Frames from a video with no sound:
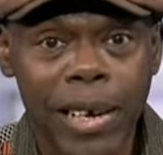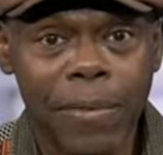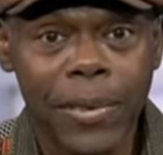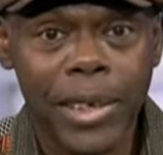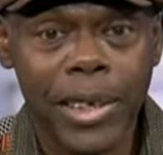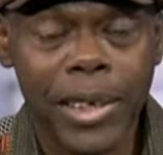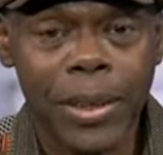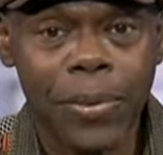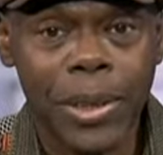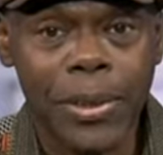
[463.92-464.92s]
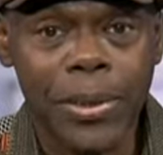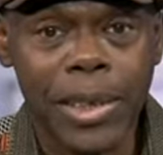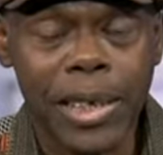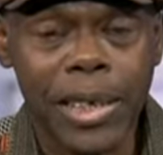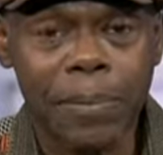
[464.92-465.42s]
Africa, when
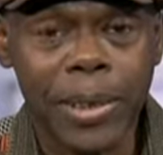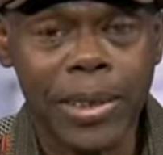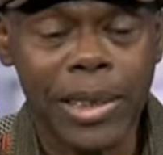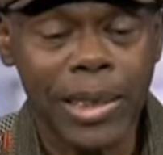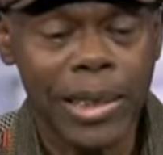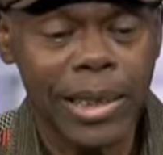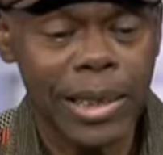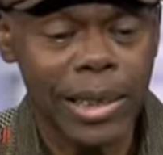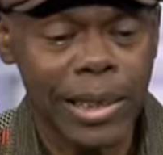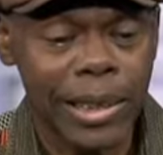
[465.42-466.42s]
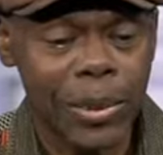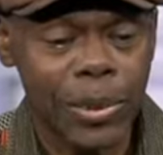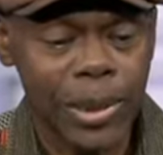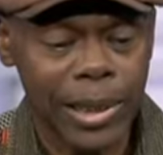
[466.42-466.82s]
you think about it uh, in, the